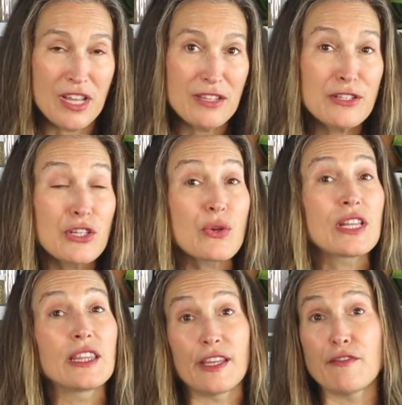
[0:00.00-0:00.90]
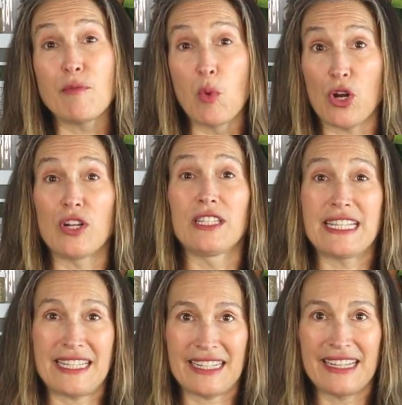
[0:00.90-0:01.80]
oils so you could live more
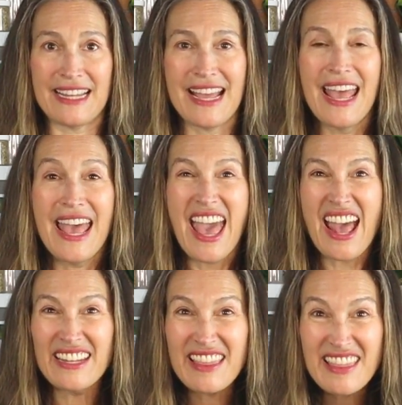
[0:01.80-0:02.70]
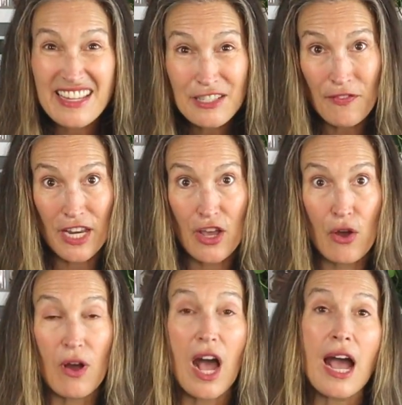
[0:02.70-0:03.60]
holistically. And in this
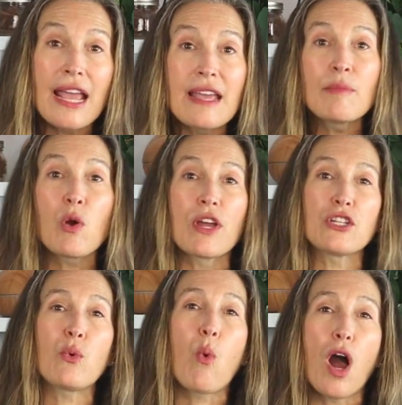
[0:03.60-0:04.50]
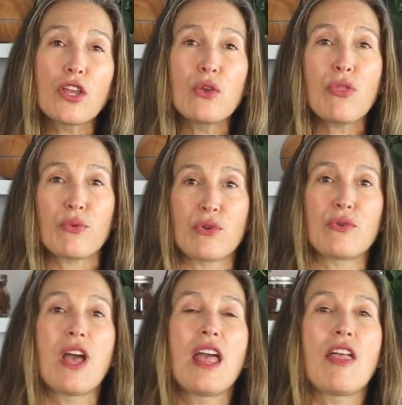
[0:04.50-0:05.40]
video, I am going to walk you
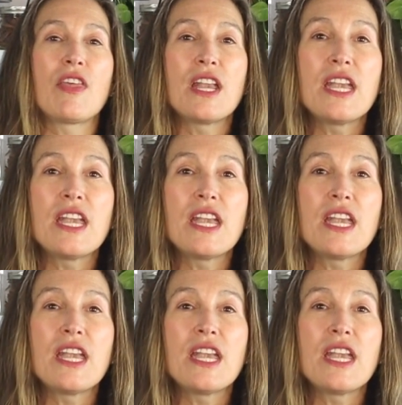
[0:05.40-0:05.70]
through the